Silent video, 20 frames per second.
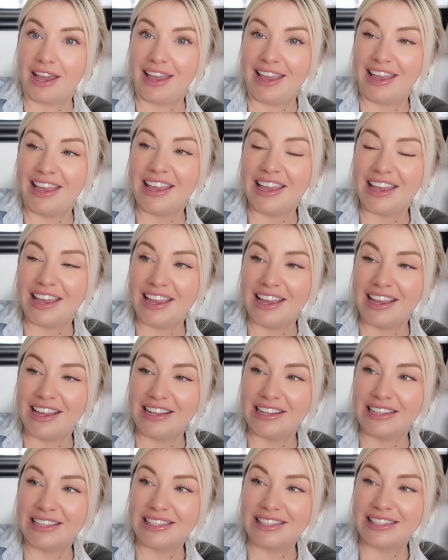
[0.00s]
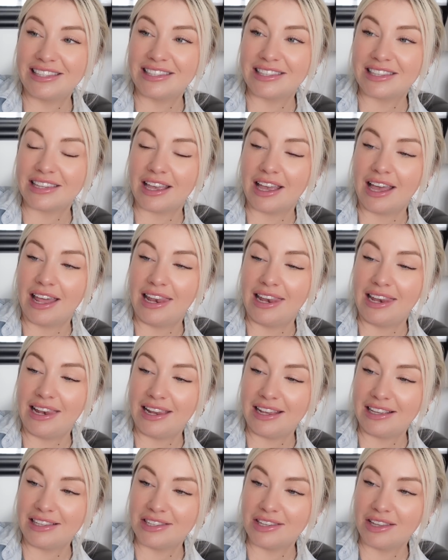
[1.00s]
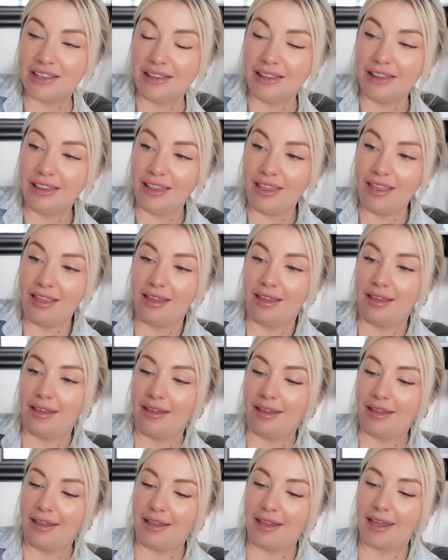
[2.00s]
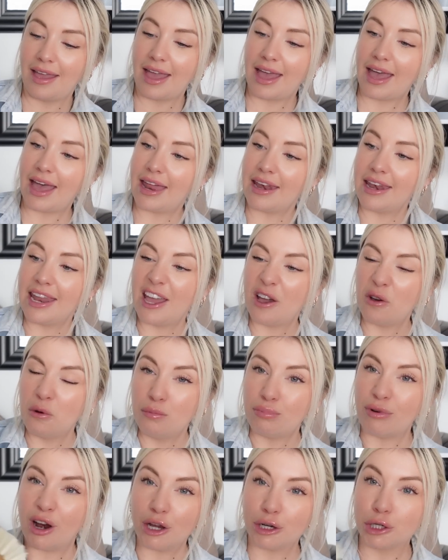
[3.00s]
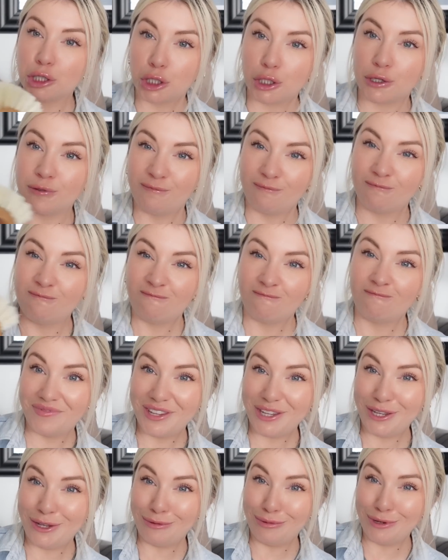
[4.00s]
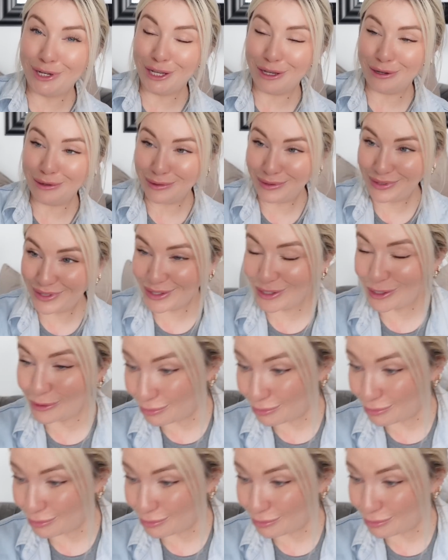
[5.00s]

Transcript: It is a little handheld brush that you would use to